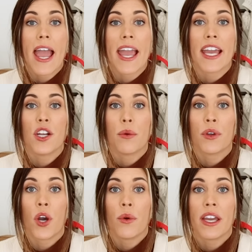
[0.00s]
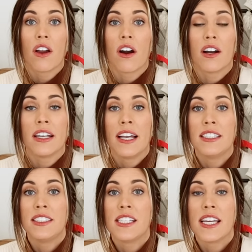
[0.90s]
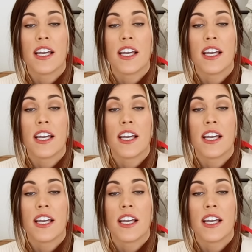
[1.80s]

and going on Etsy